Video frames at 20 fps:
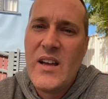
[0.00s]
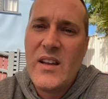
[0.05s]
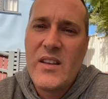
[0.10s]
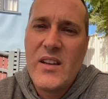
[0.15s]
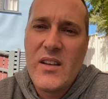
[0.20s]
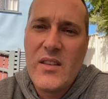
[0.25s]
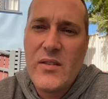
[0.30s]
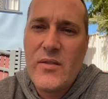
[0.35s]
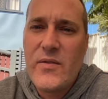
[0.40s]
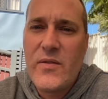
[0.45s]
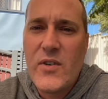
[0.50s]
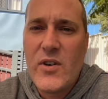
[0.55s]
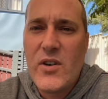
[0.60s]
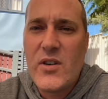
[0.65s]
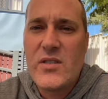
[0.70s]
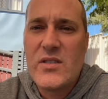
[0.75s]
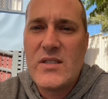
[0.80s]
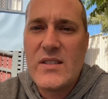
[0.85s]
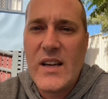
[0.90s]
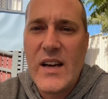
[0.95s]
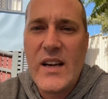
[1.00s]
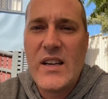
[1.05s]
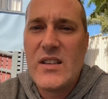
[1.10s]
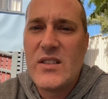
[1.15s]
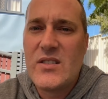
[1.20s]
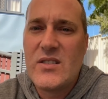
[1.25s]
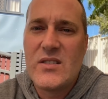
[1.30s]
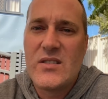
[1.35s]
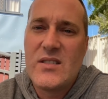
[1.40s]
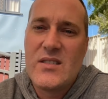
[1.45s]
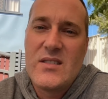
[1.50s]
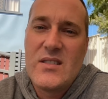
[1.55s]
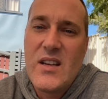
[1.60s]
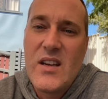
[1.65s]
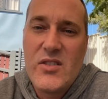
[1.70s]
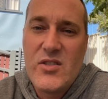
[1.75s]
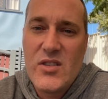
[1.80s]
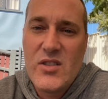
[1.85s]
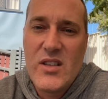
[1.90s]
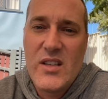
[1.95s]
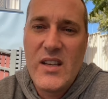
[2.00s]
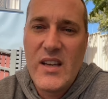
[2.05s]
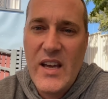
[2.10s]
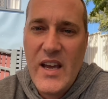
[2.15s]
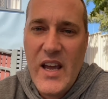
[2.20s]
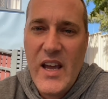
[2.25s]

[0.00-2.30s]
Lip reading: then the first stage is essentially